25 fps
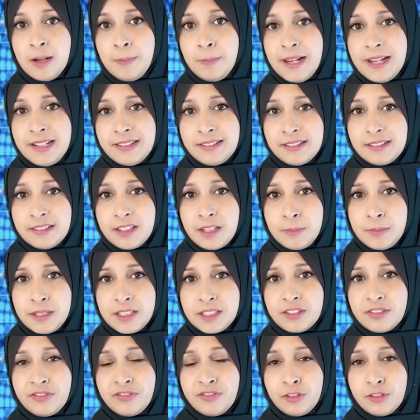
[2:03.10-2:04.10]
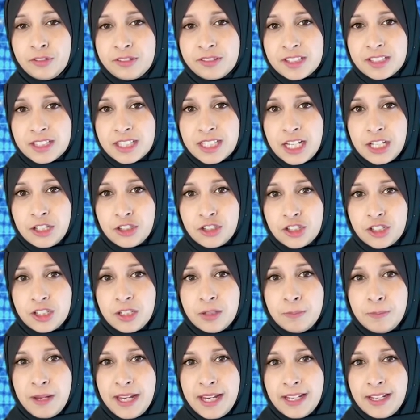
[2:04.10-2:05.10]
placing them into forced detention
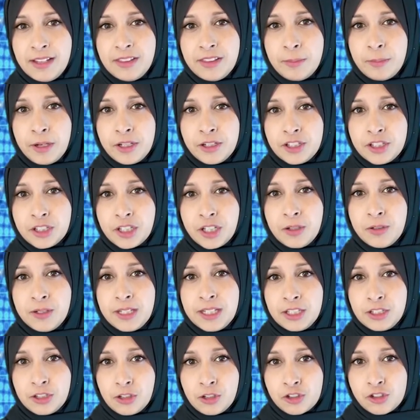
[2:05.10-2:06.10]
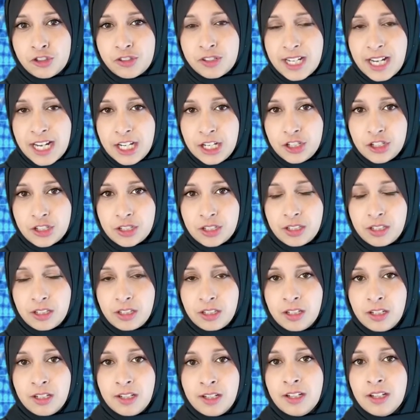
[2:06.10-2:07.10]
and making them undergo indoctrination.
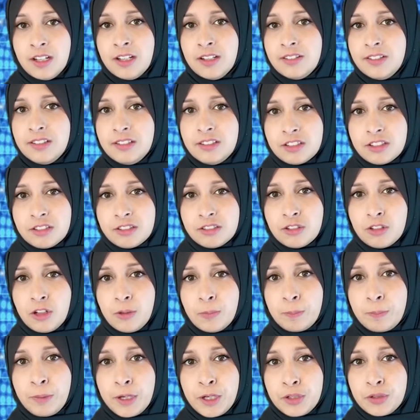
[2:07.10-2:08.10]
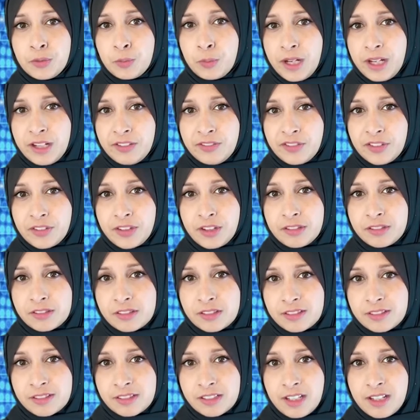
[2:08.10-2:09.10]
This does not bode well for those
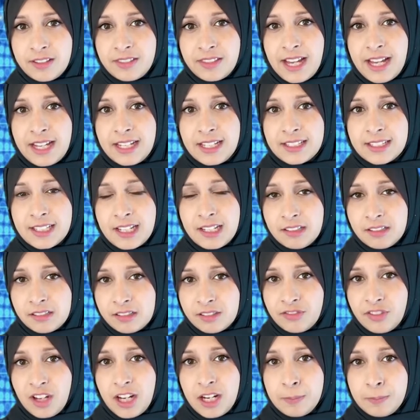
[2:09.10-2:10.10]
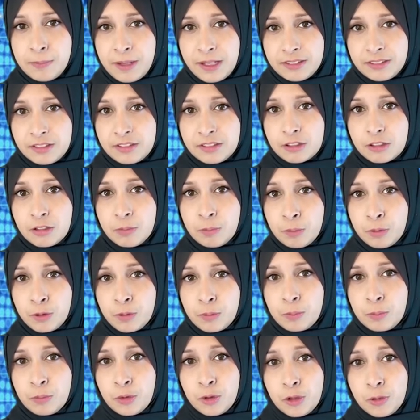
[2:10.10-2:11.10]
concerned that intensified methods could
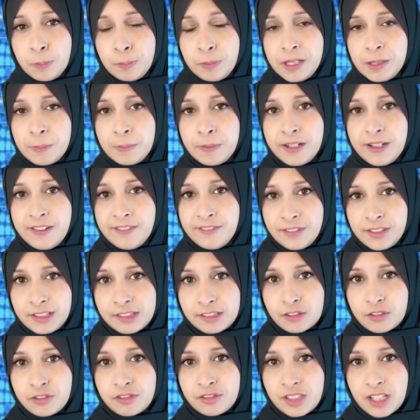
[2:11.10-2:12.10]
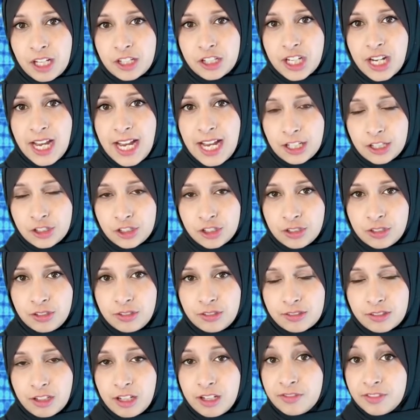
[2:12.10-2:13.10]
put more people at risk of such
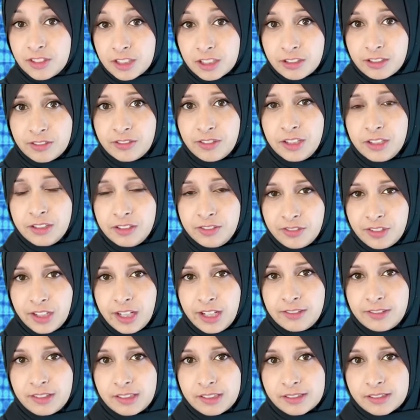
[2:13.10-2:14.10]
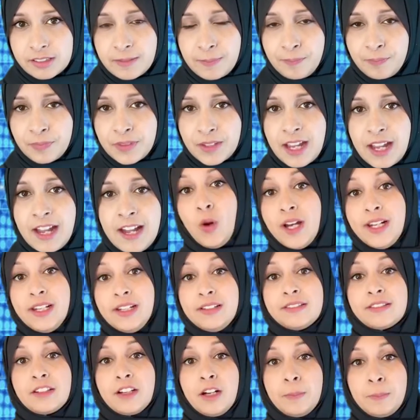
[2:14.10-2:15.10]
actions over the coronavirus. One
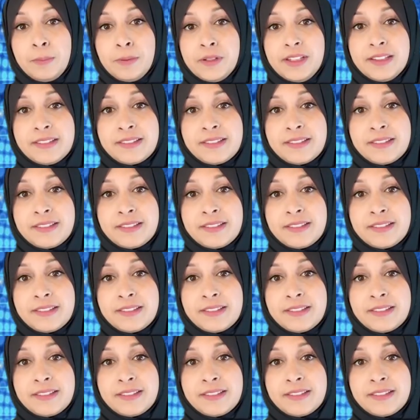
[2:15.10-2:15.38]
example